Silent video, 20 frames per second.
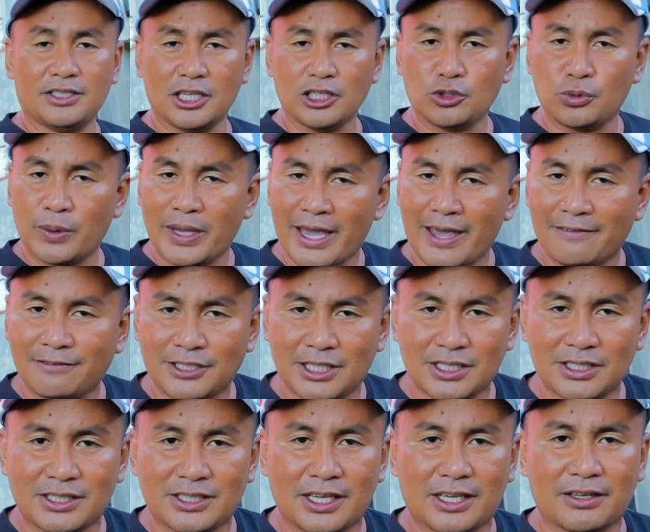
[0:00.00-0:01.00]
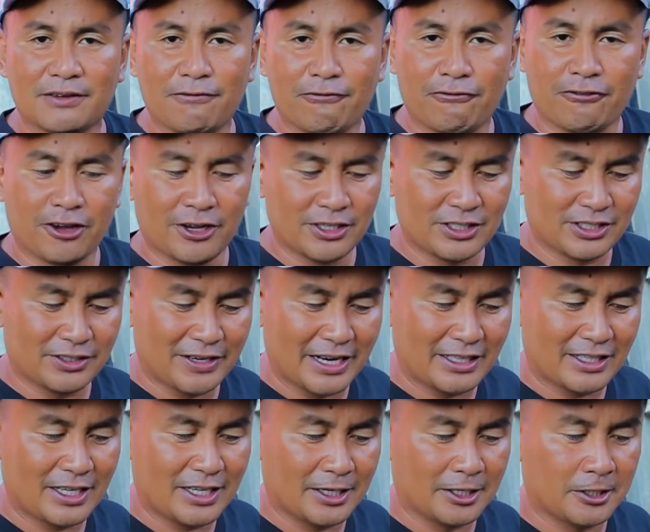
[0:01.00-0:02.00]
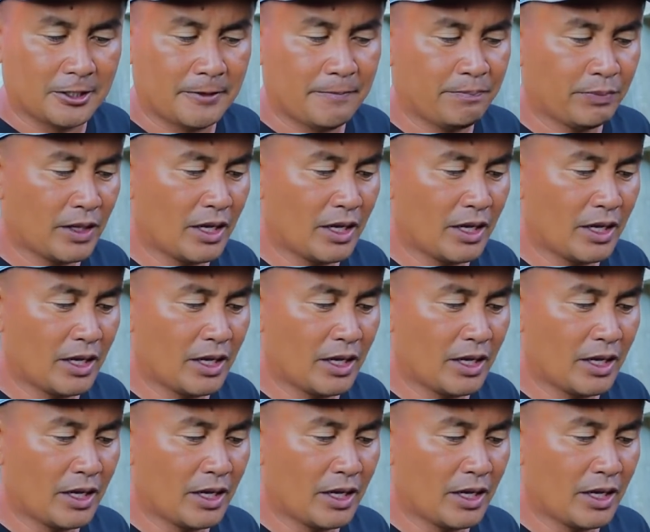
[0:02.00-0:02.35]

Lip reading: Since we have 16 fish right here